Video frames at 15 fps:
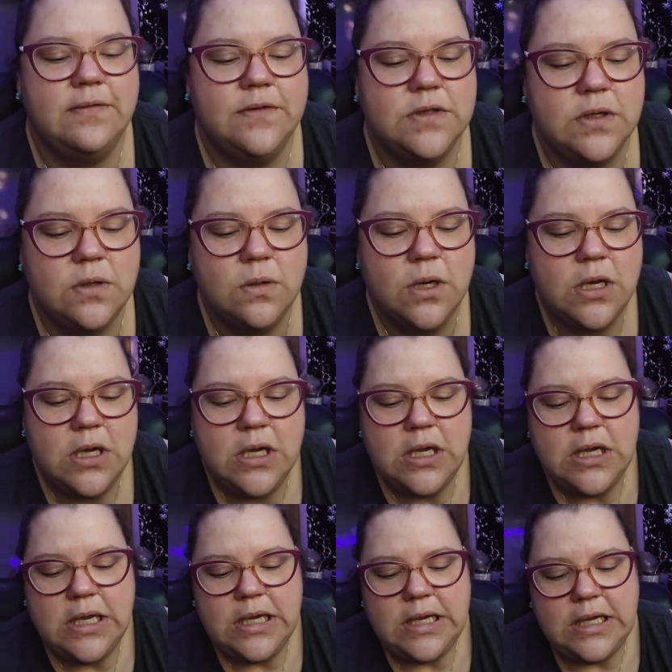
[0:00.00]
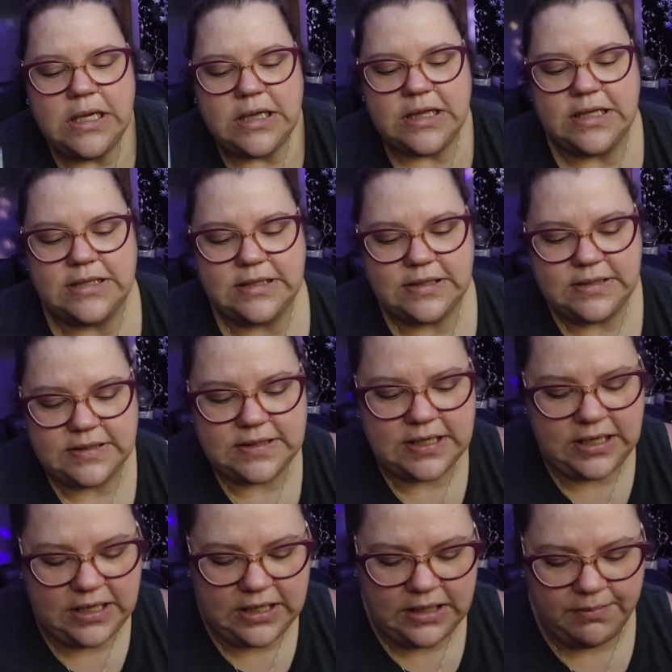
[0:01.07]
So this is
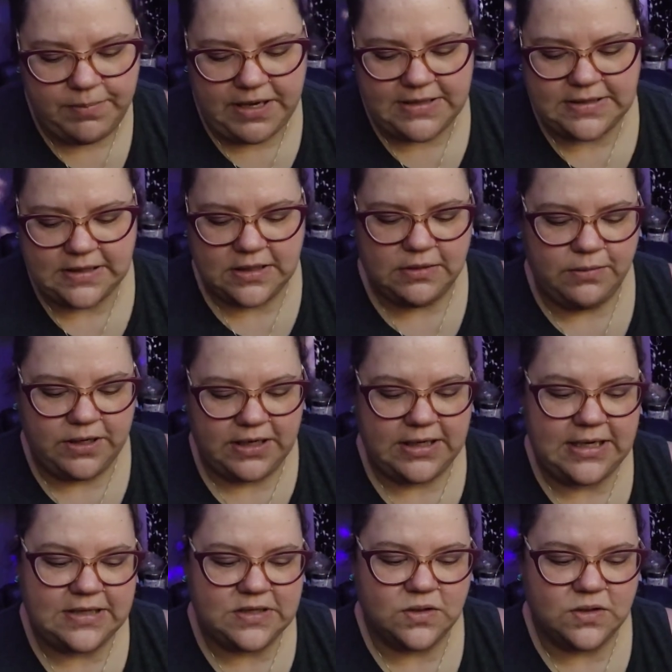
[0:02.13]
basically what it is.